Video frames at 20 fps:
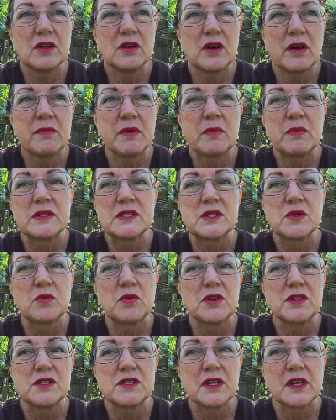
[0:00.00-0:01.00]
I mean, what's the
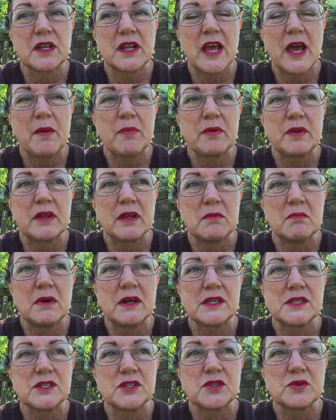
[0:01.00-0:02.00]
worst that could happen in
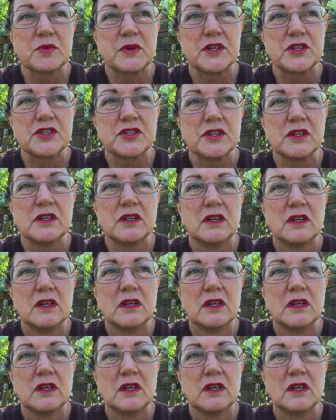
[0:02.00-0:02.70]
my situation?